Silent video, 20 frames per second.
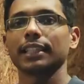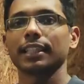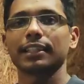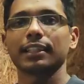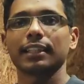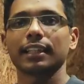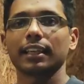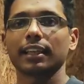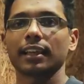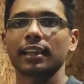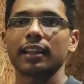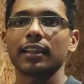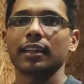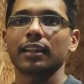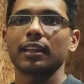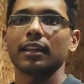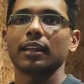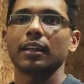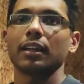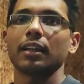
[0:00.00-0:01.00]
Jenny AI
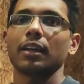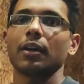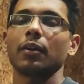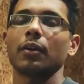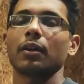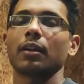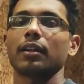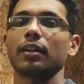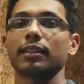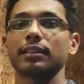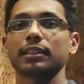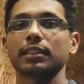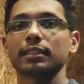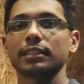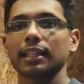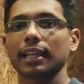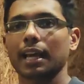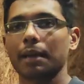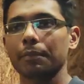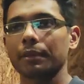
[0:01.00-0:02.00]
or
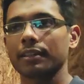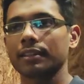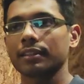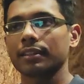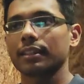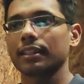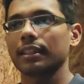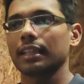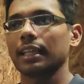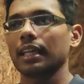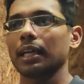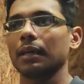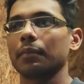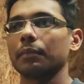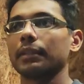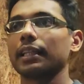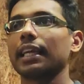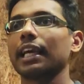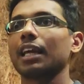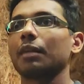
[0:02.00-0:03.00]
Research Rabbit.
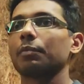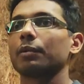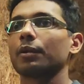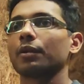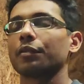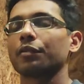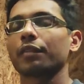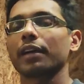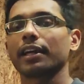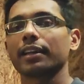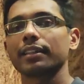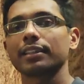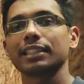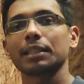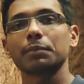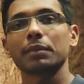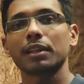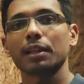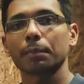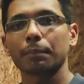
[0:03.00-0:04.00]
They help you to find
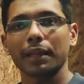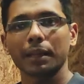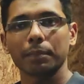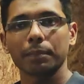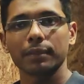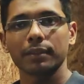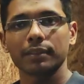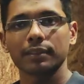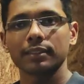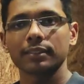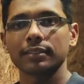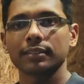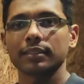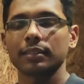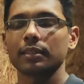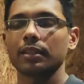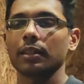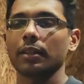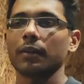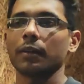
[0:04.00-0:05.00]
similar papers,
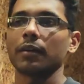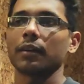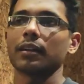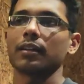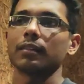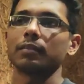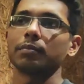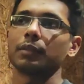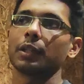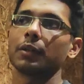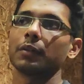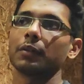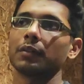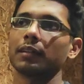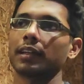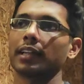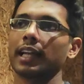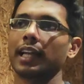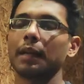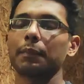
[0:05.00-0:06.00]
or
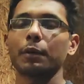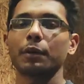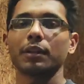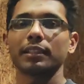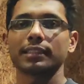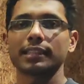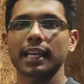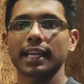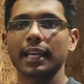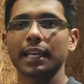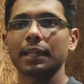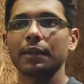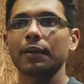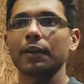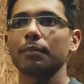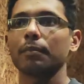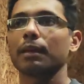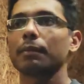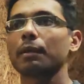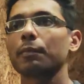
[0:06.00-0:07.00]
help you to cite
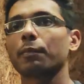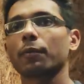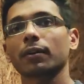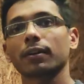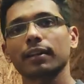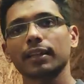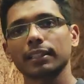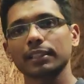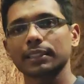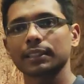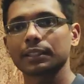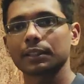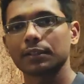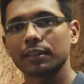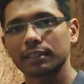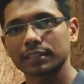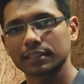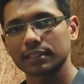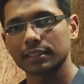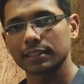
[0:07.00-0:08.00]
or maybe progress
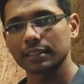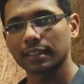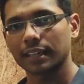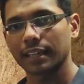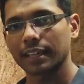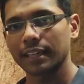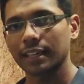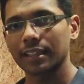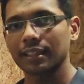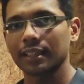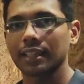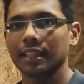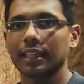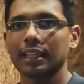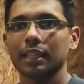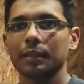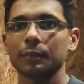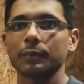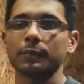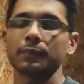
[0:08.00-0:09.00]
your research writing.
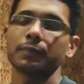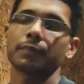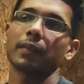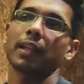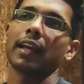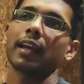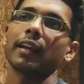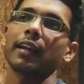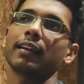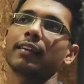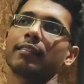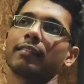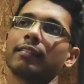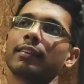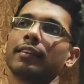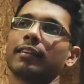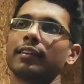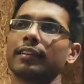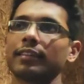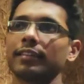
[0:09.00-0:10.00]
And
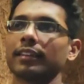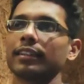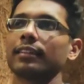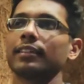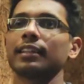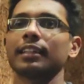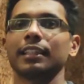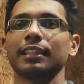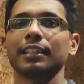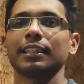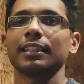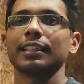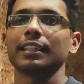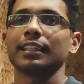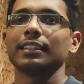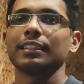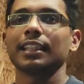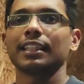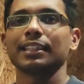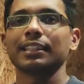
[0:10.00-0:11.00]
yeah,
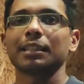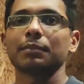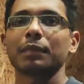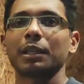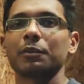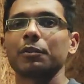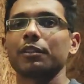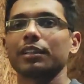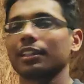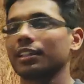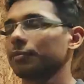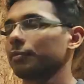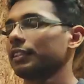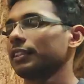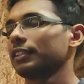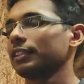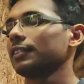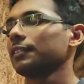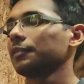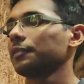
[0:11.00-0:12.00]
that's some I would
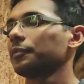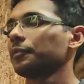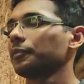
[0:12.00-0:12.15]
recommend.